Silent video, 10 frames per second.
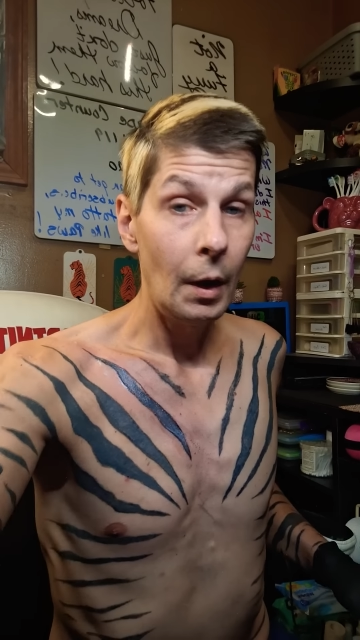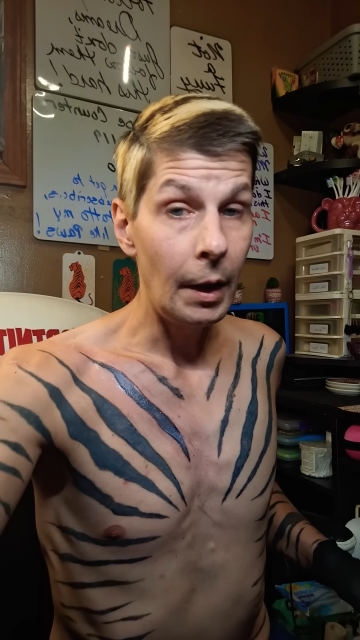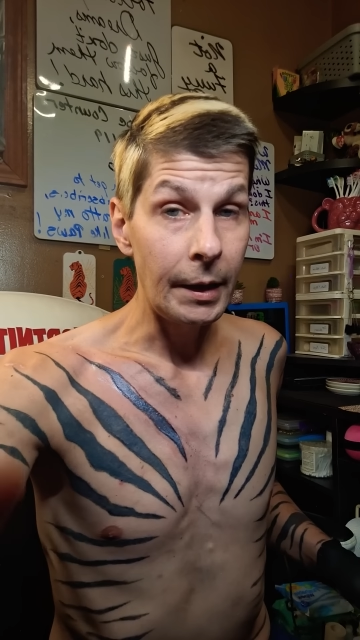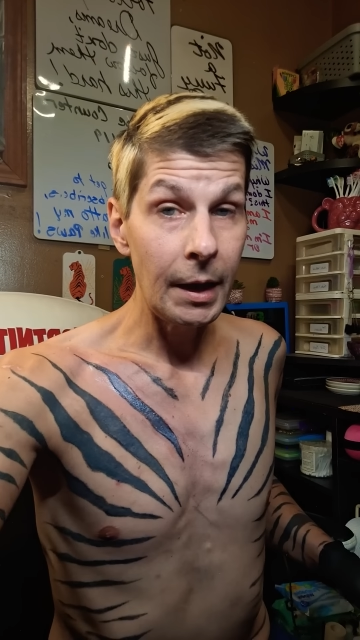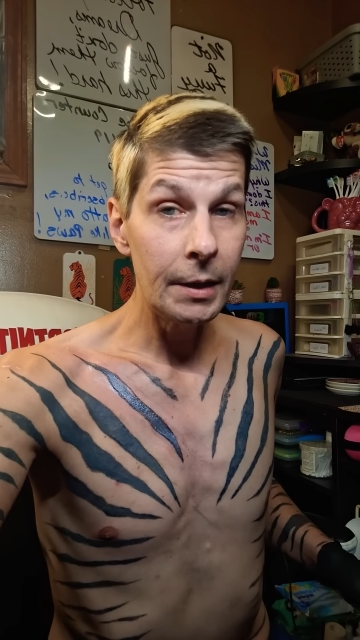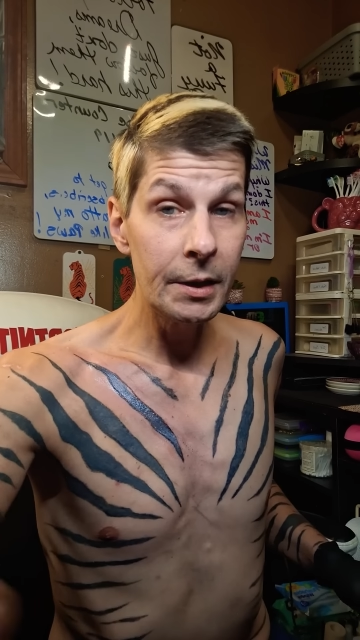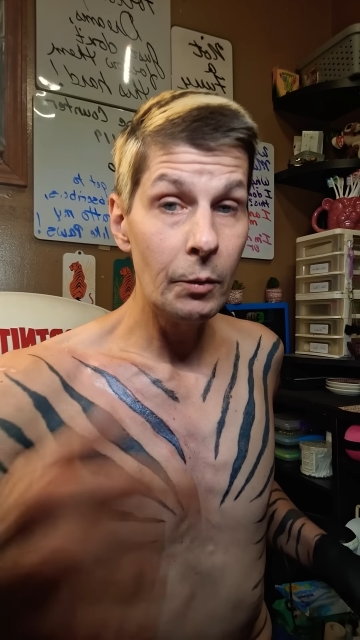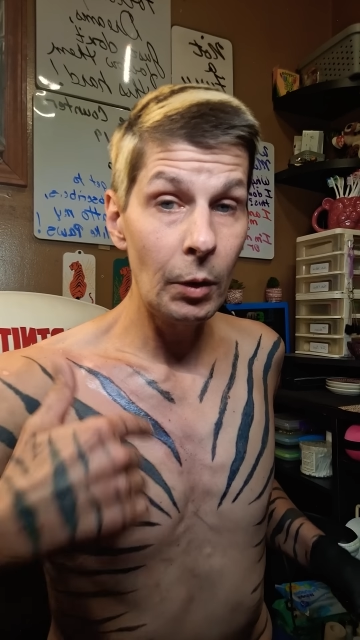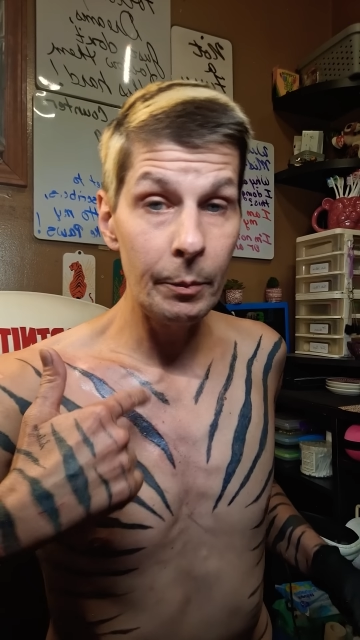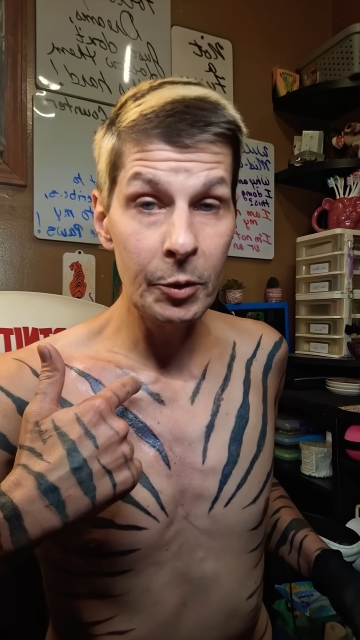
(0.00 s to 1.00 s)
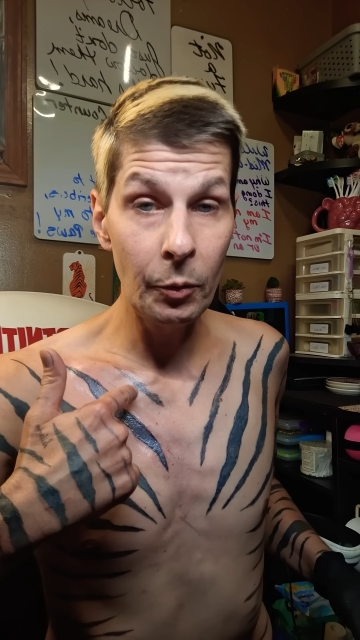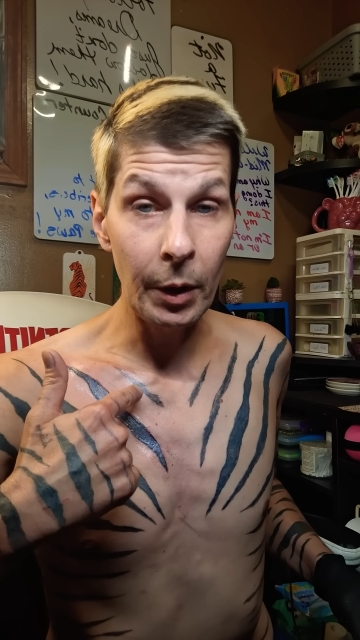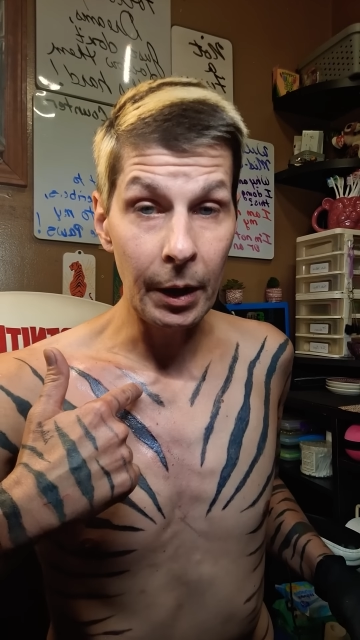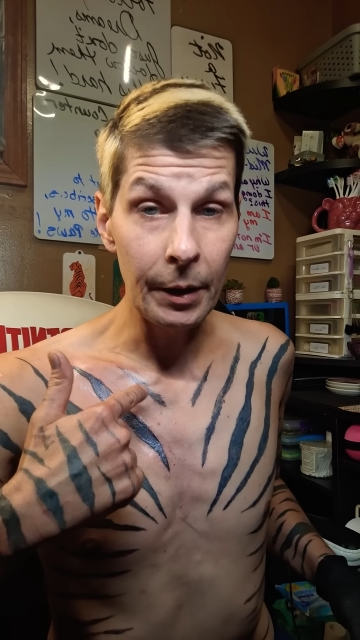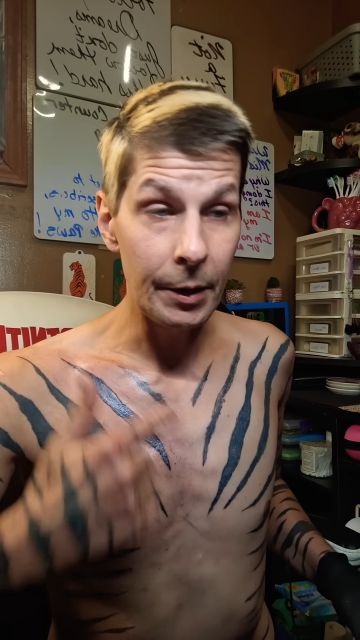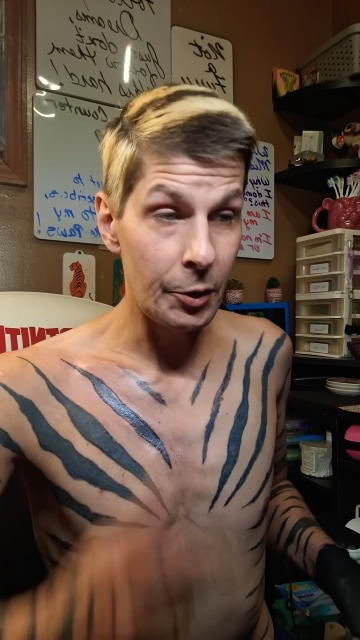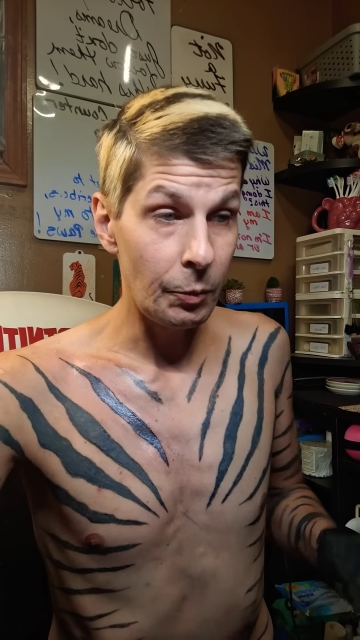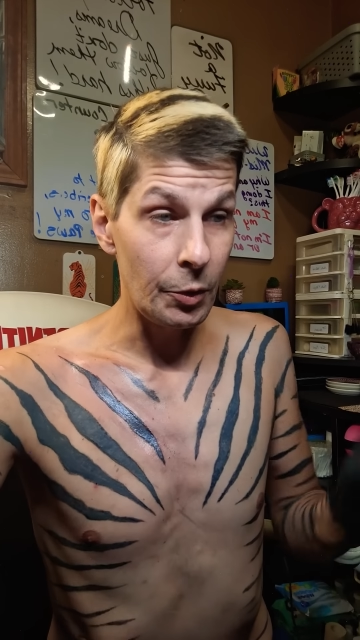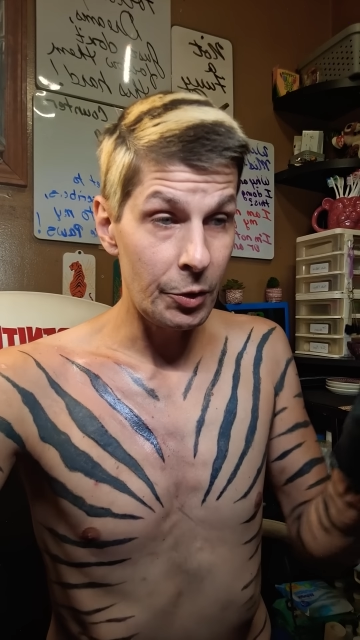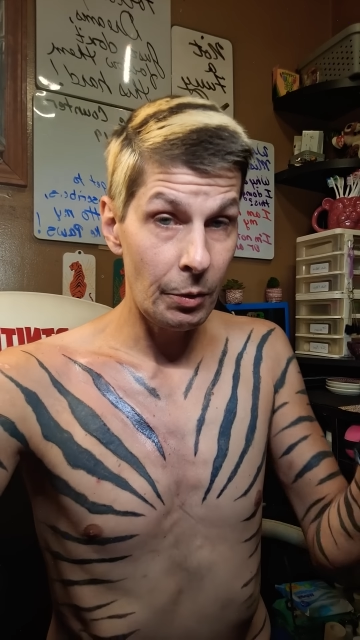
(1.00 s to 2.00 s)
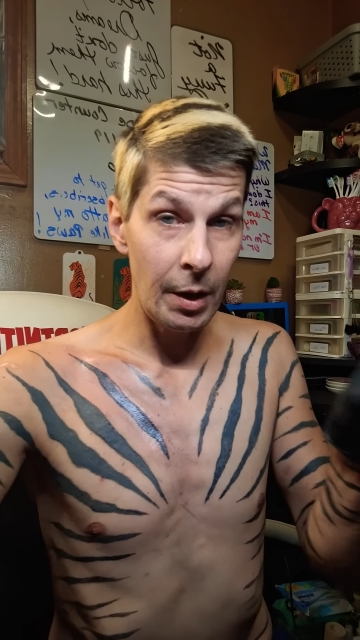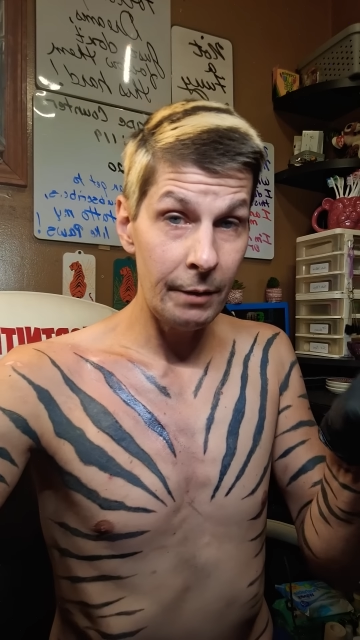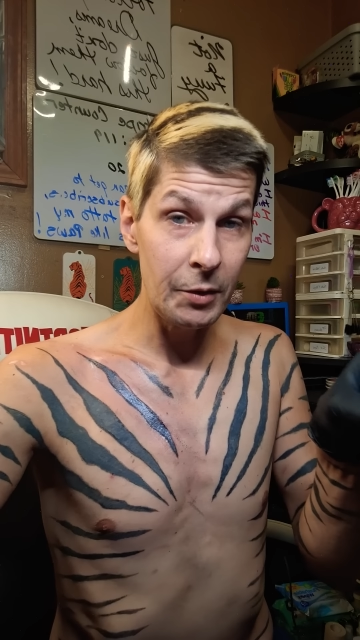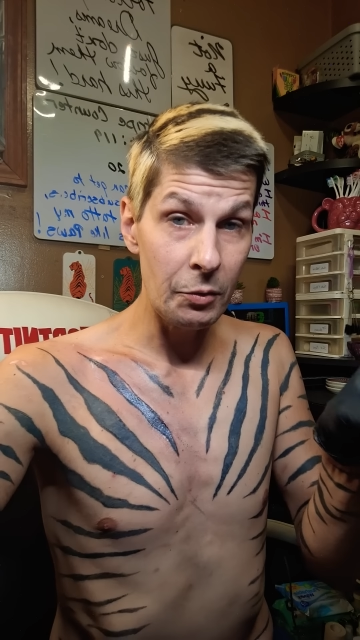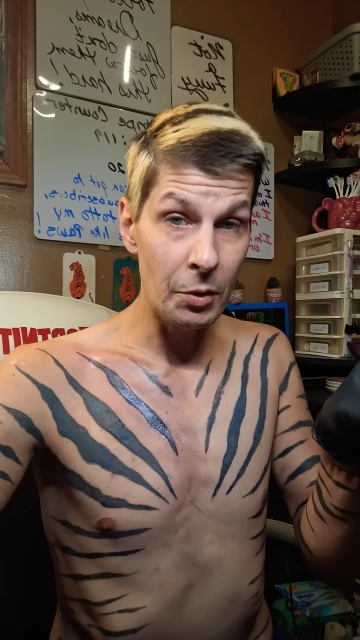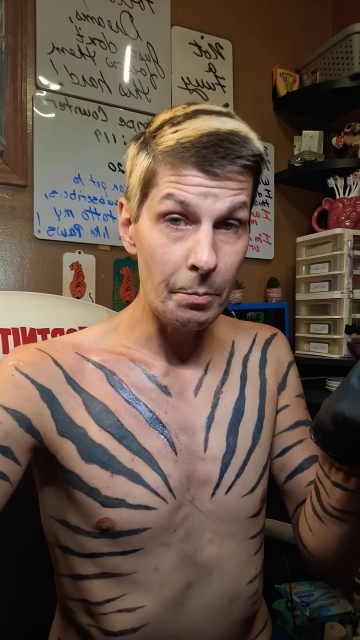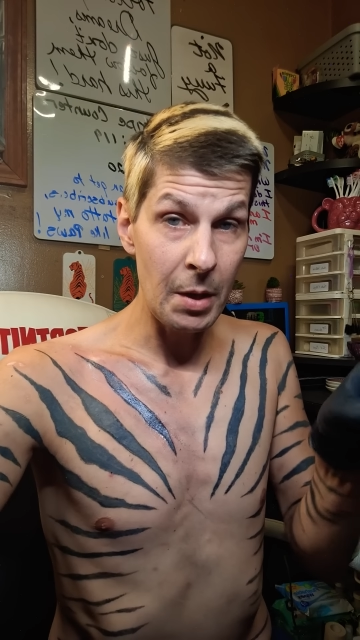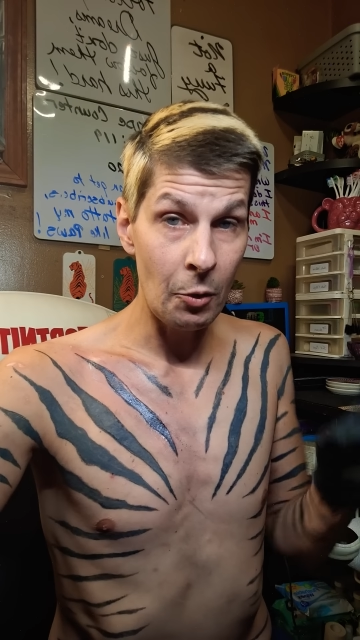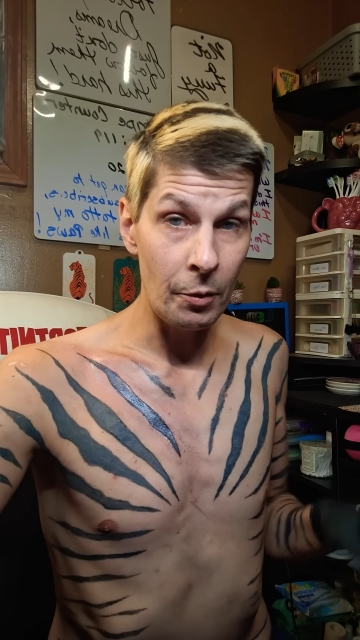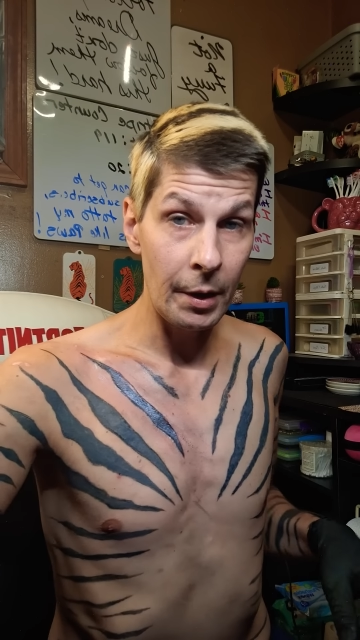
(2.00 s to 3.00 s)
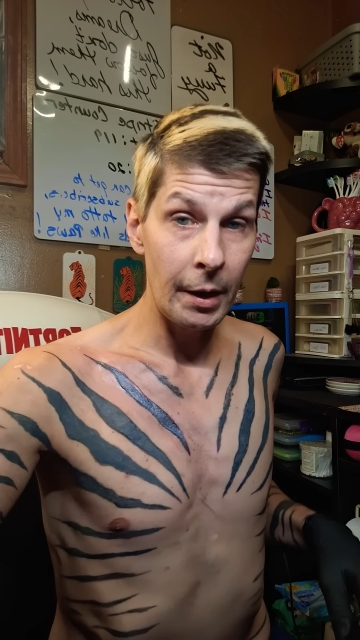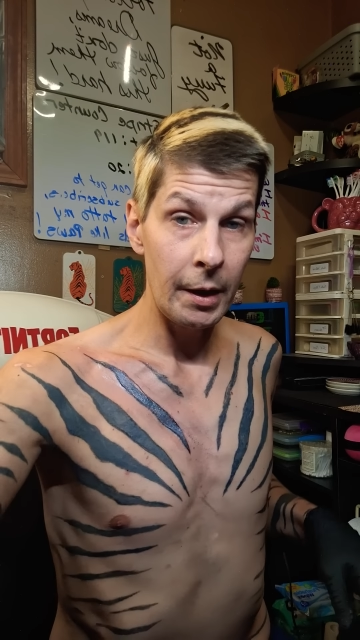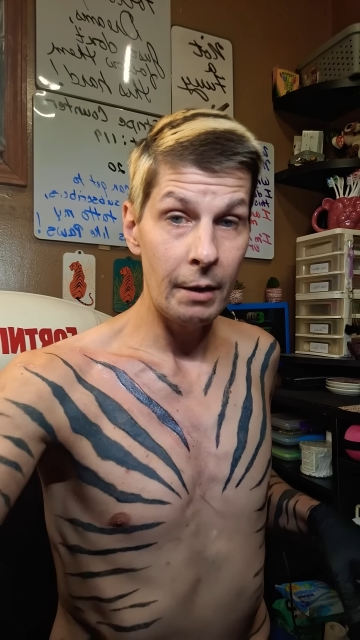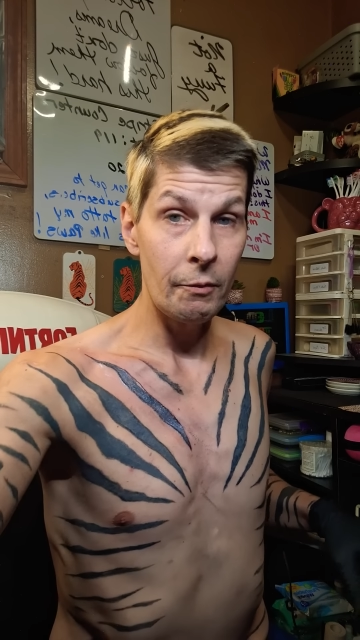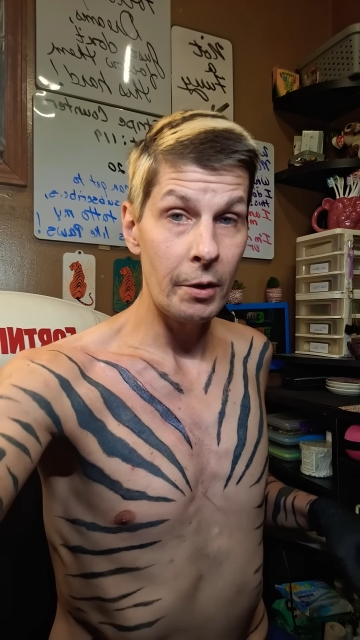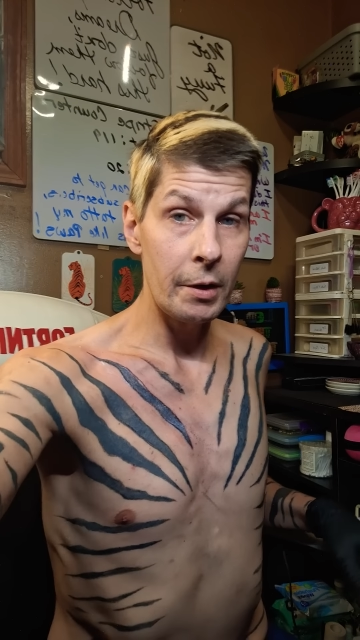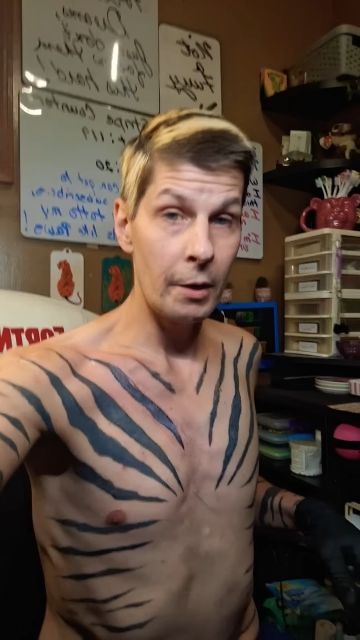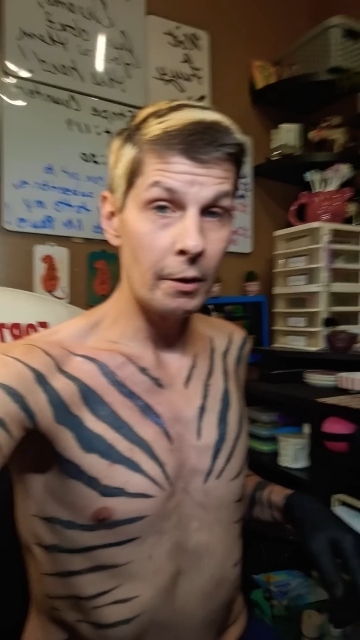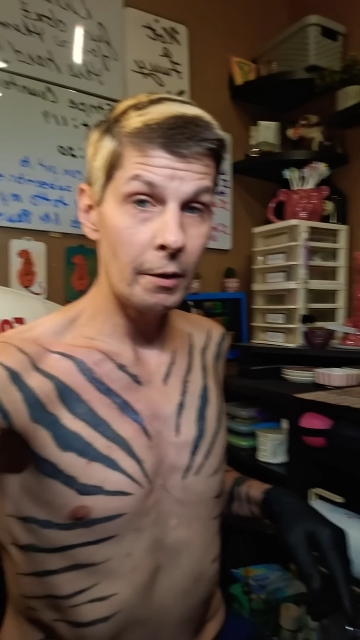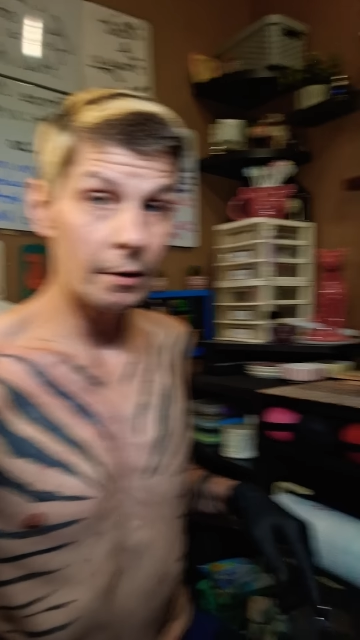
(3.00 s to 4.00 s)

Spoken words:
I can't see what I'm doing on this one, so I have to use a mirror that I have right here.